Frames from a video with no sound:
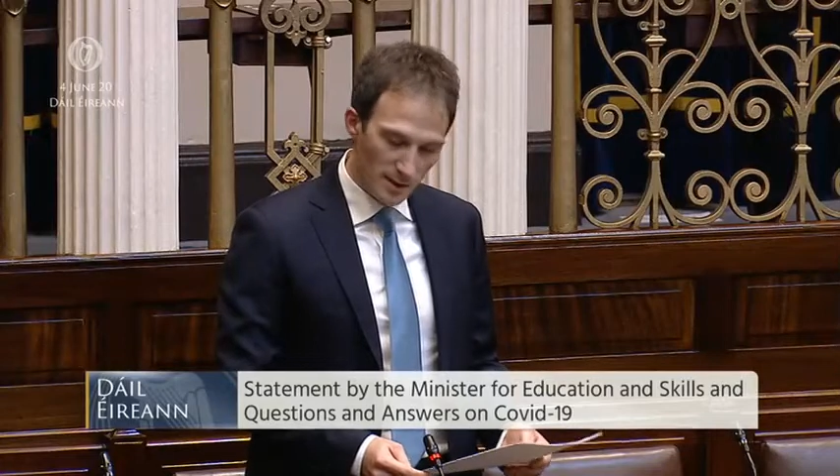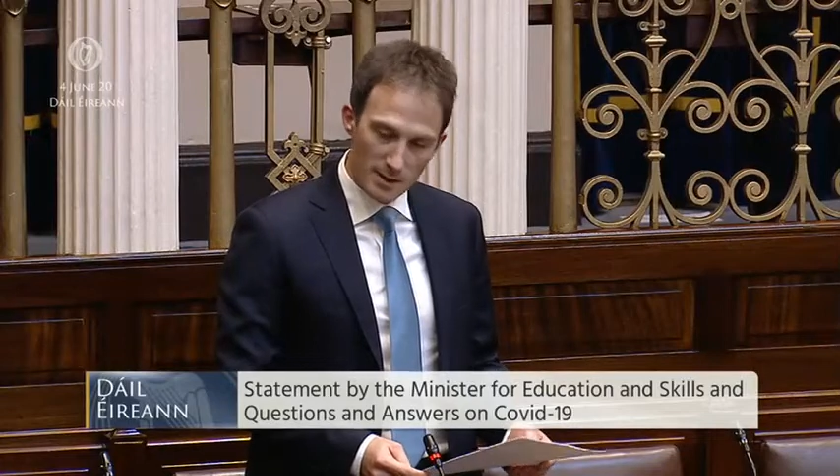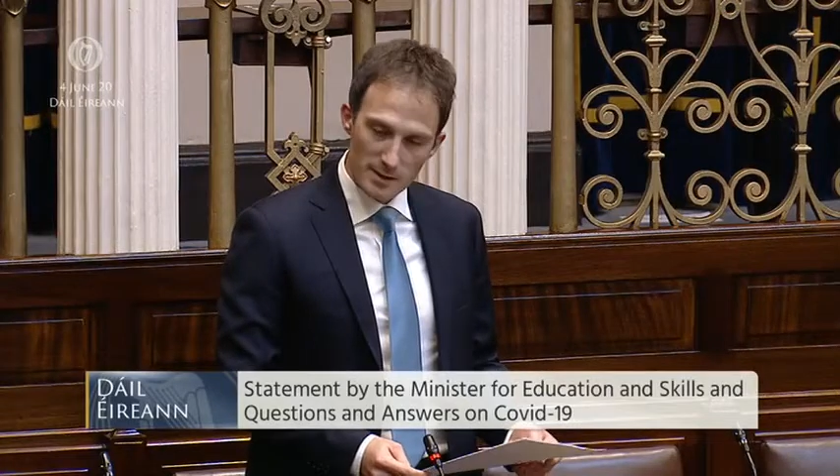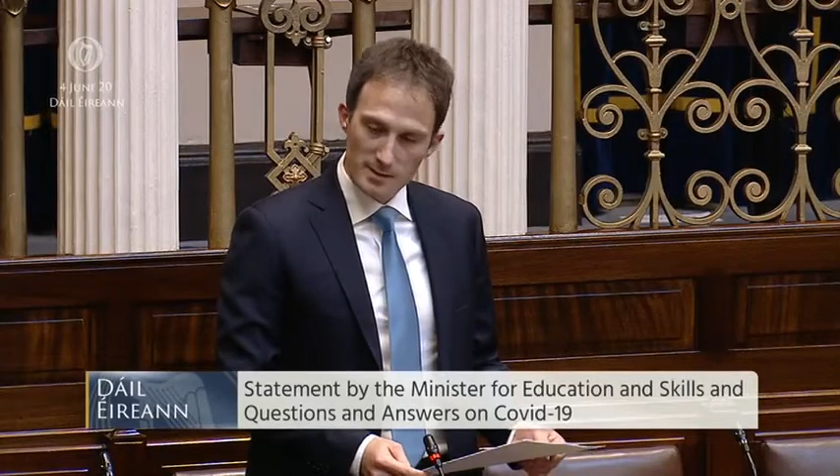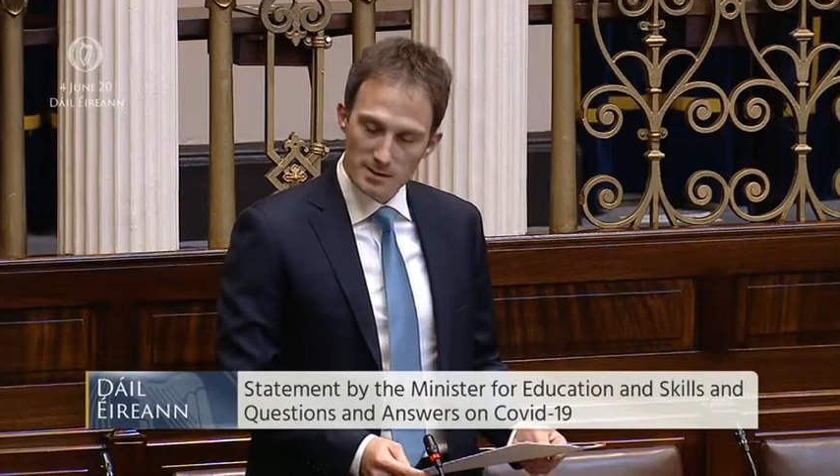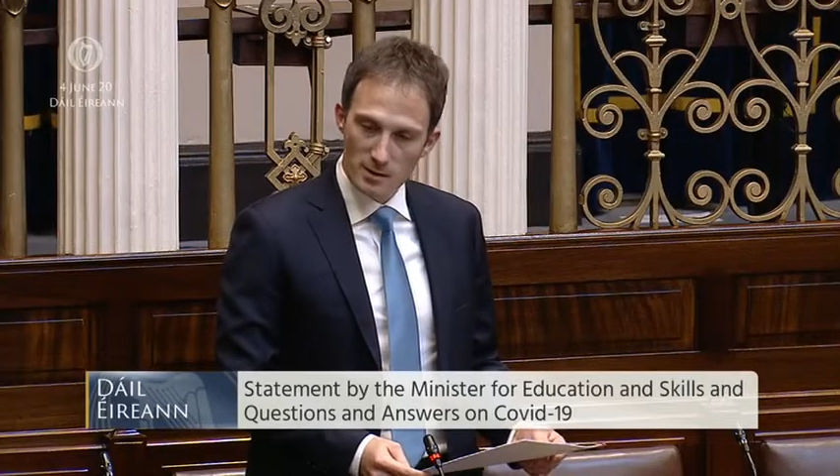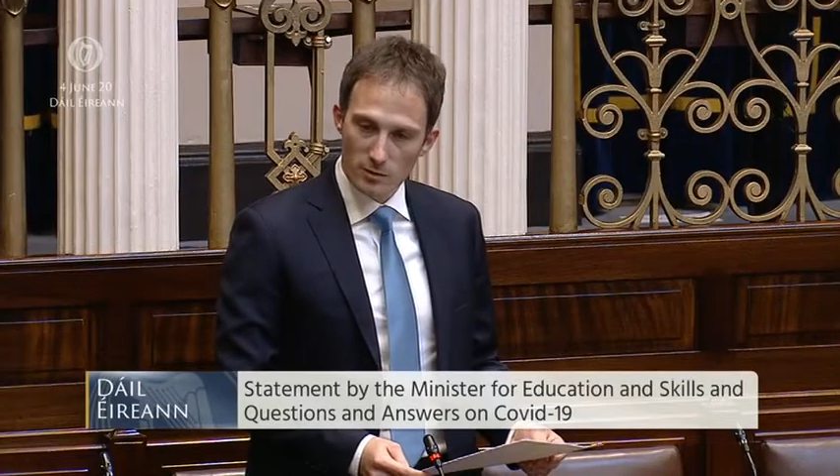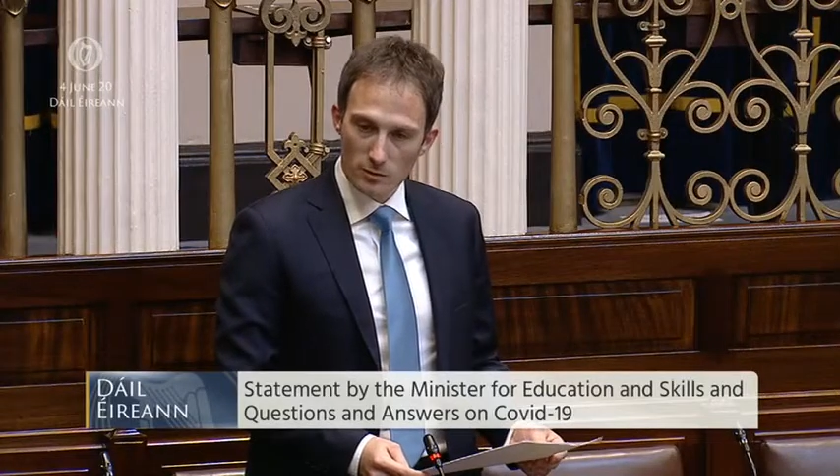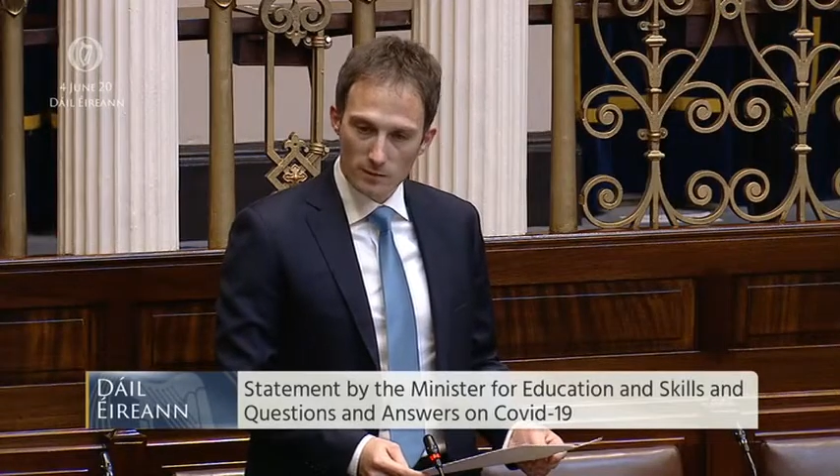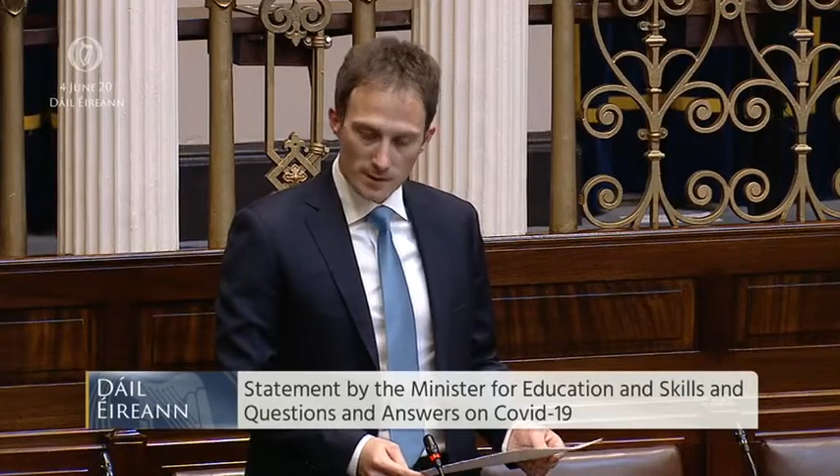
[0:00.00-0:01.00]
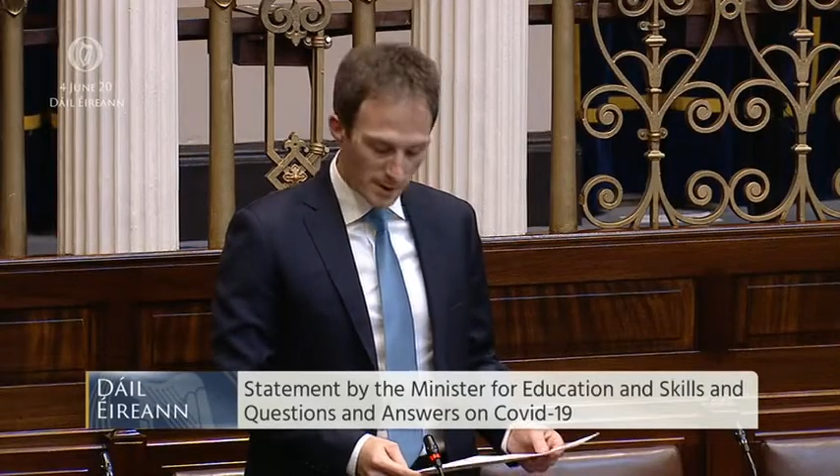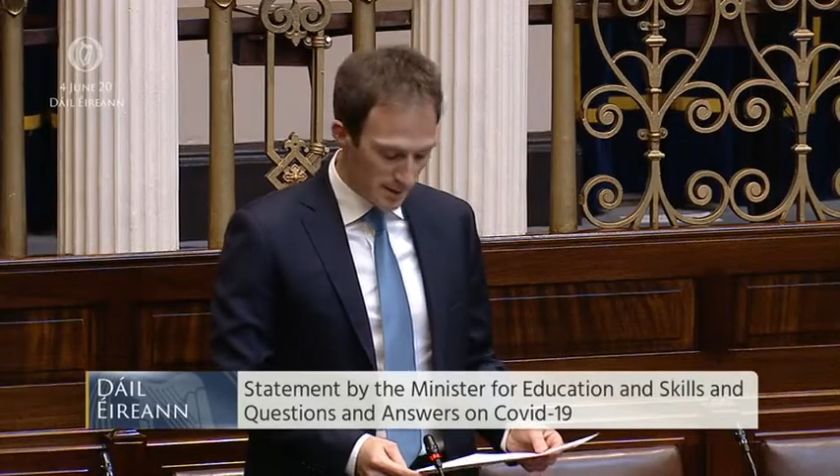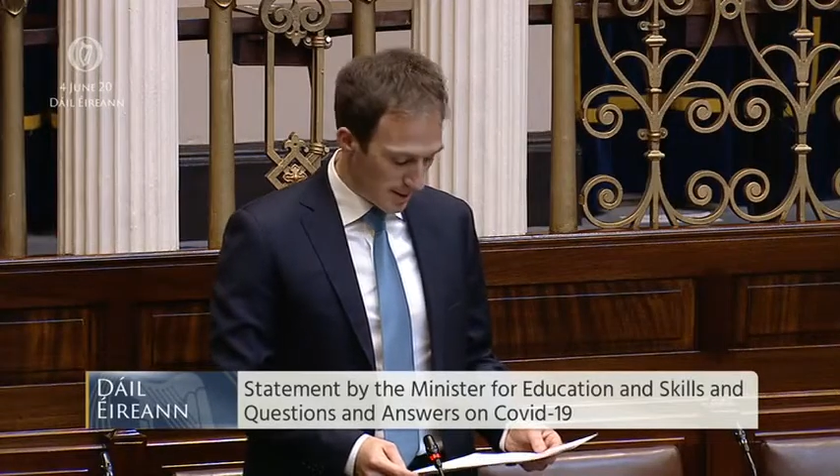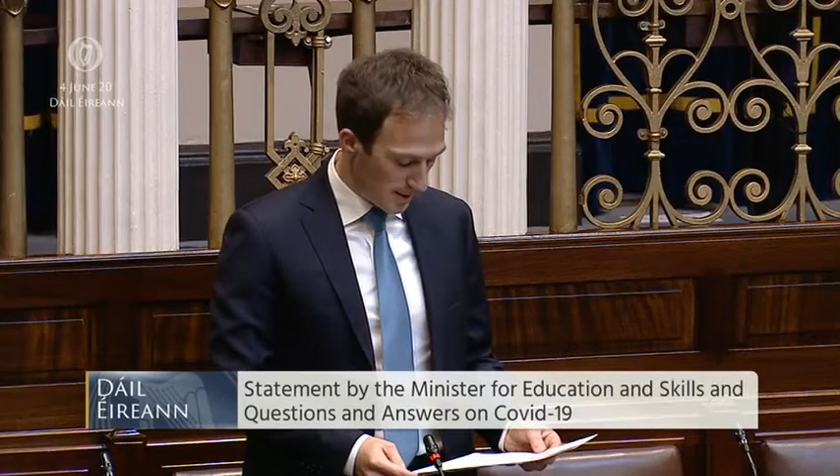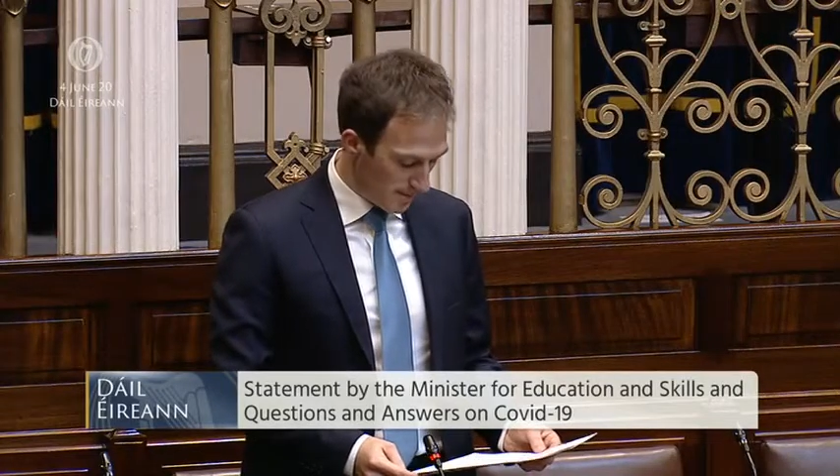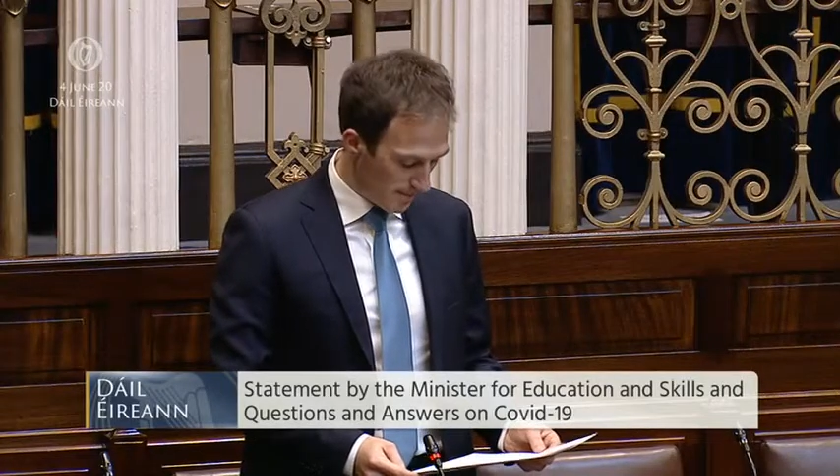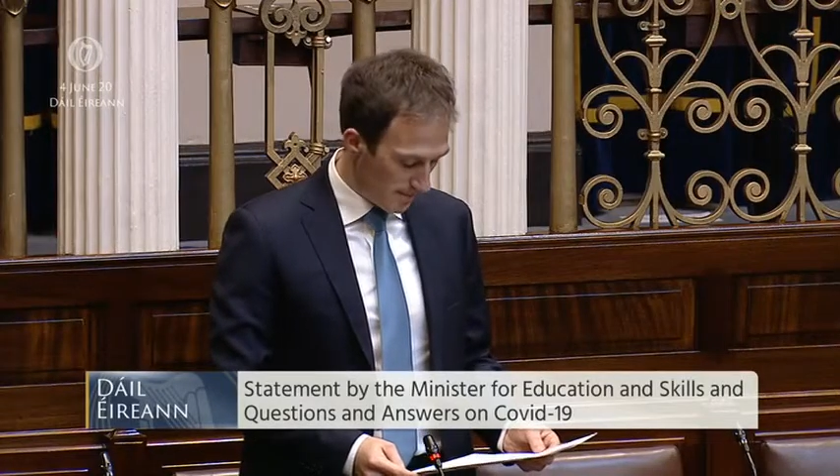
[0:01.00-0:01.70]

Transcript: against COVID-19.